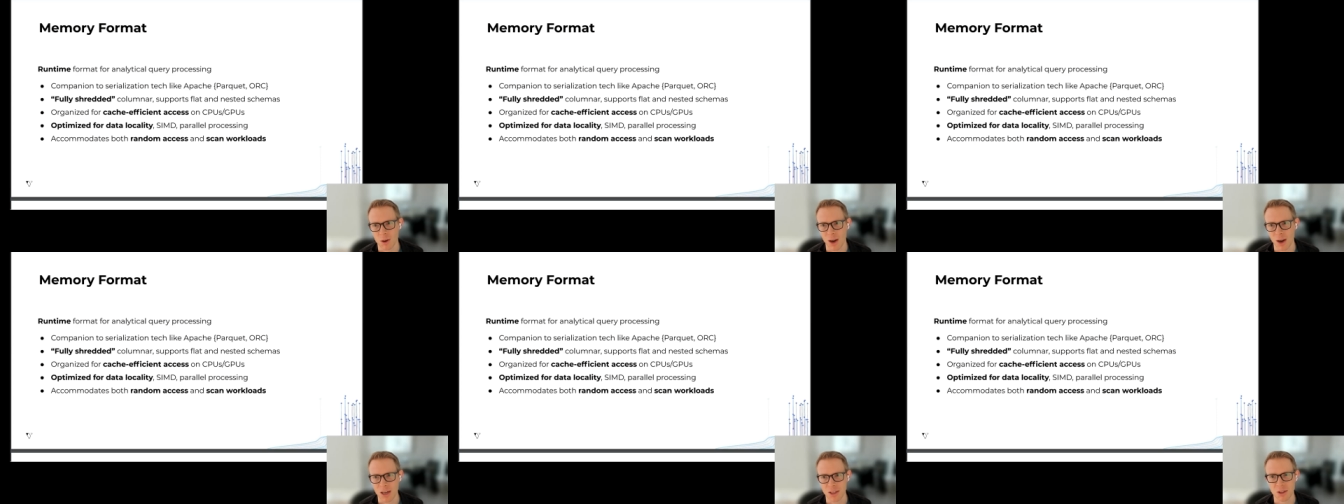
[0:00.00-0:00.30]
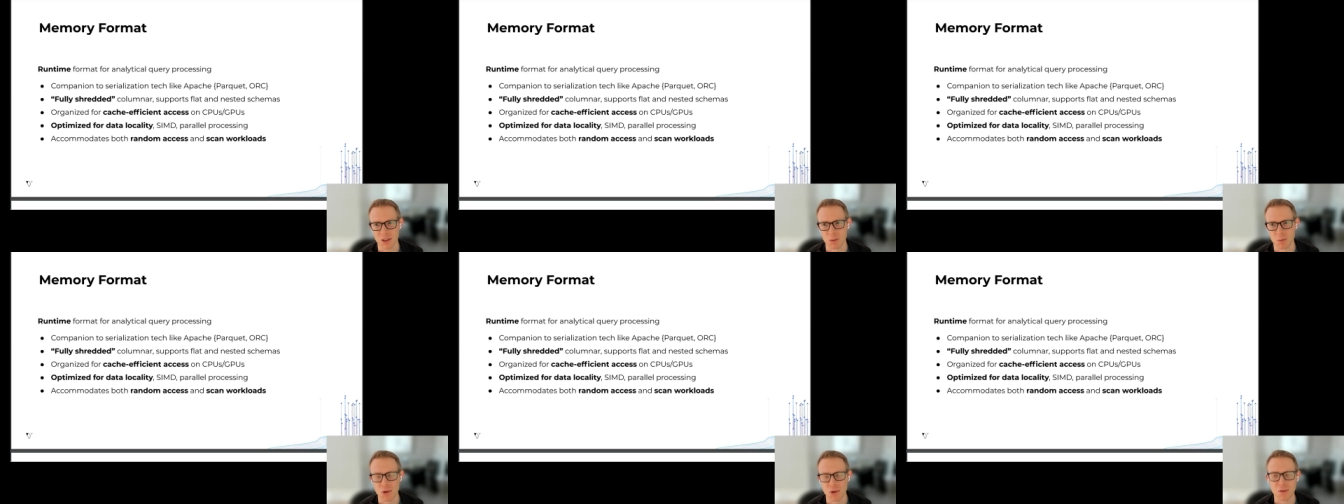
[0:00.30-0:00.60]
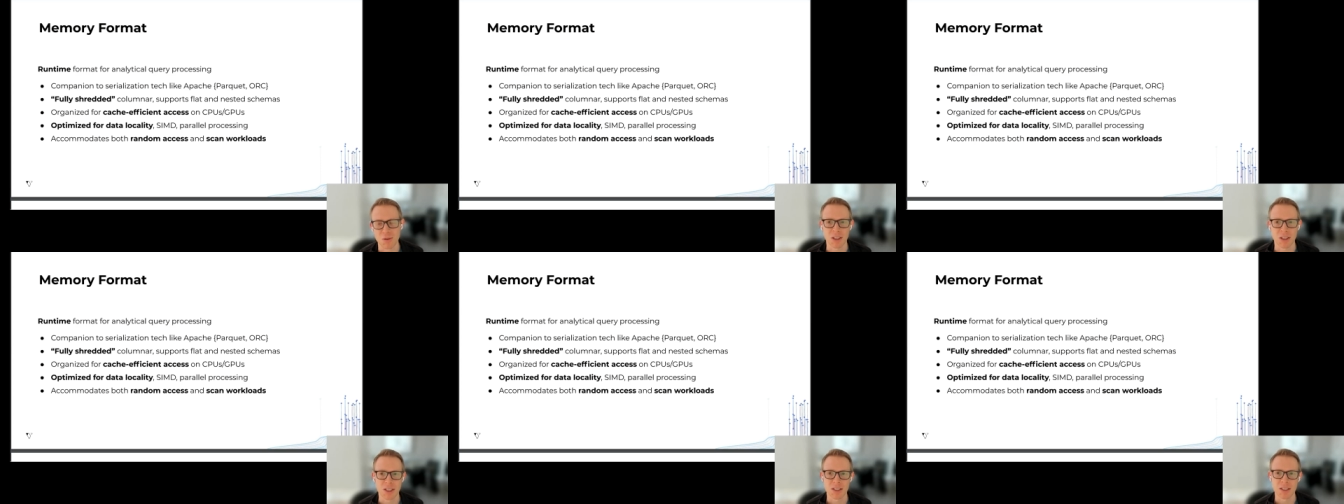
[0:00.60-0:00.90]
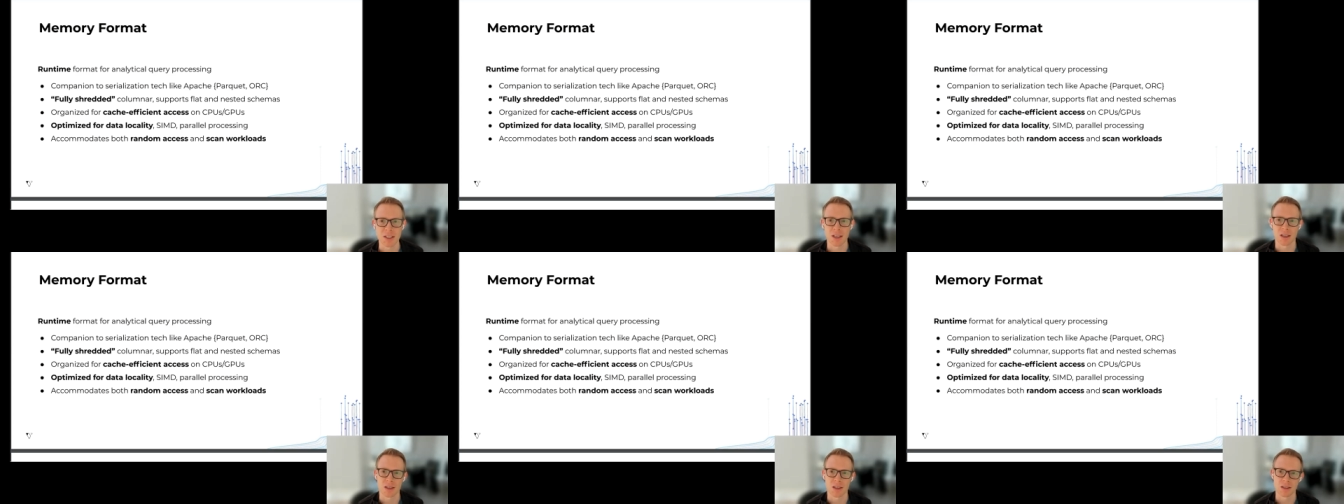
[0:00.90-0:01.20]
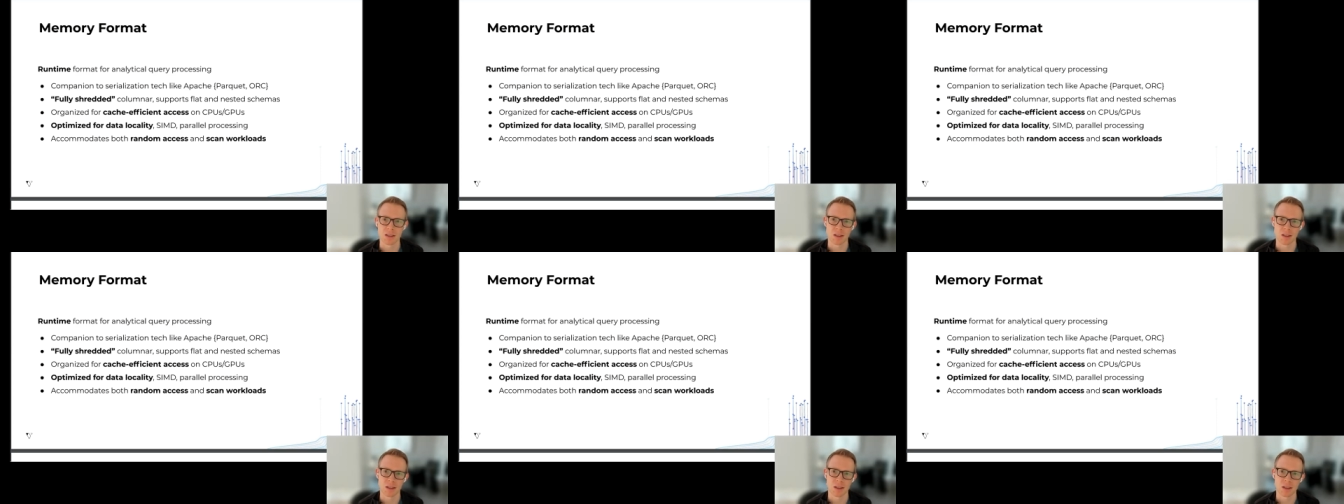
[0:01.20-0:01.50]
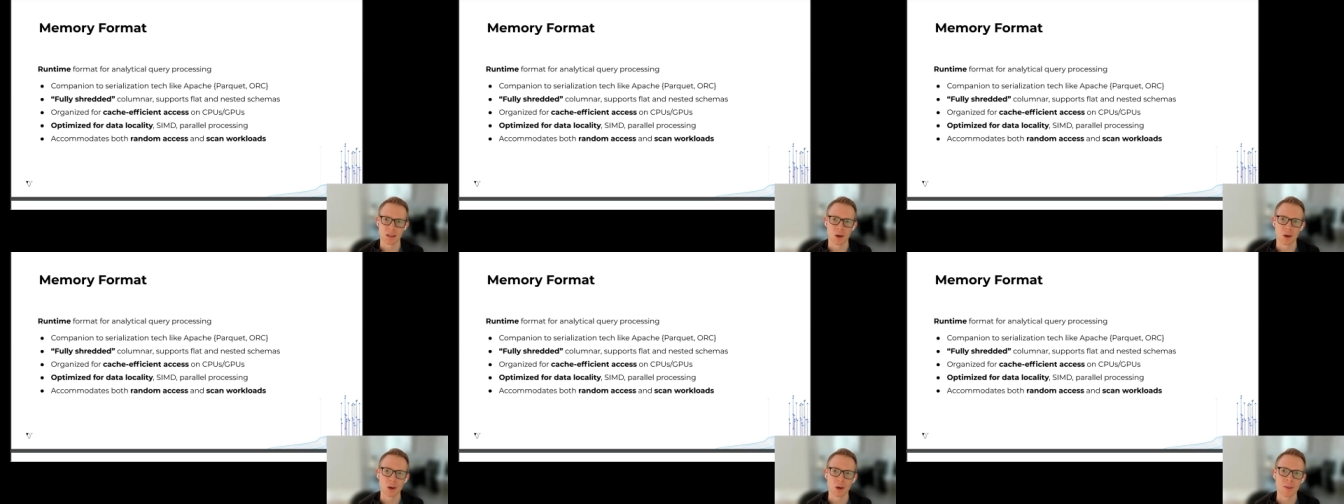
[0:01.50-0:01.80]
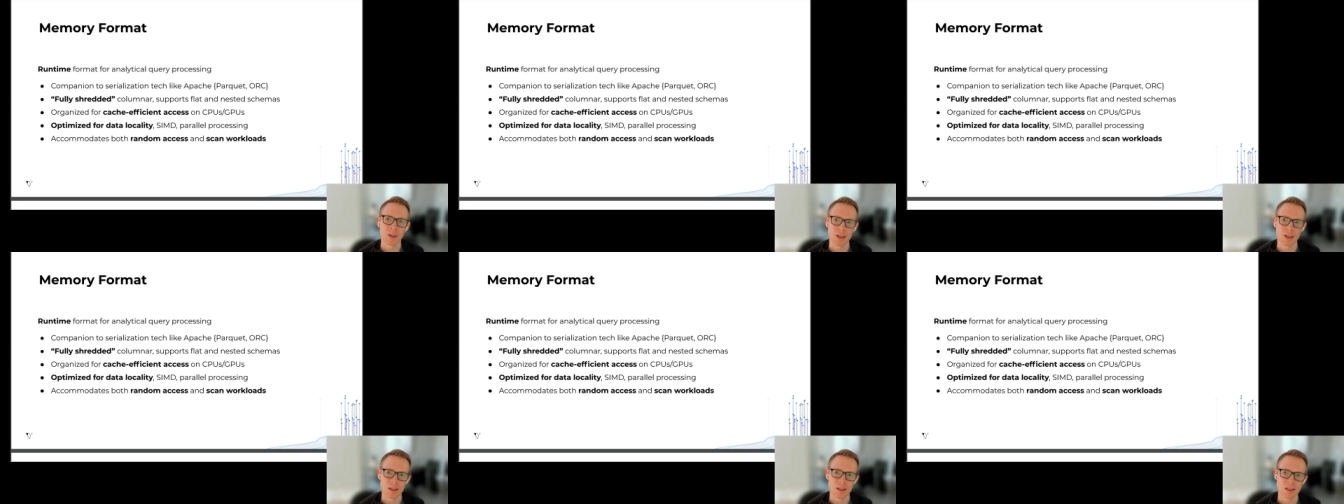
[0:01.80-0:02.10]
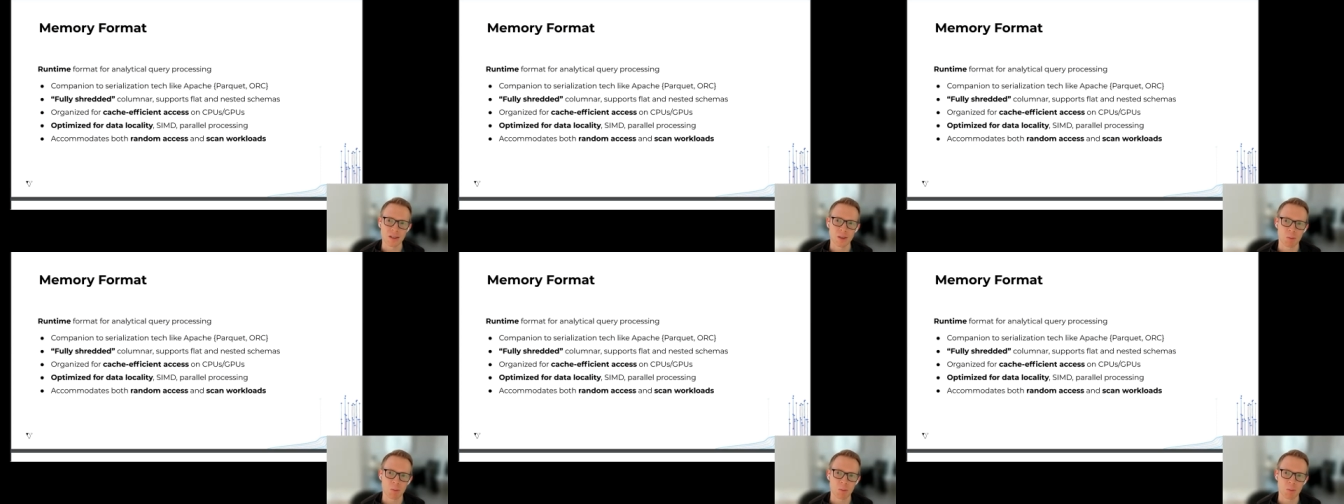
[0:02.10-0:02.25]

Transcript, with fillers: know, actually moving the data to the node that needs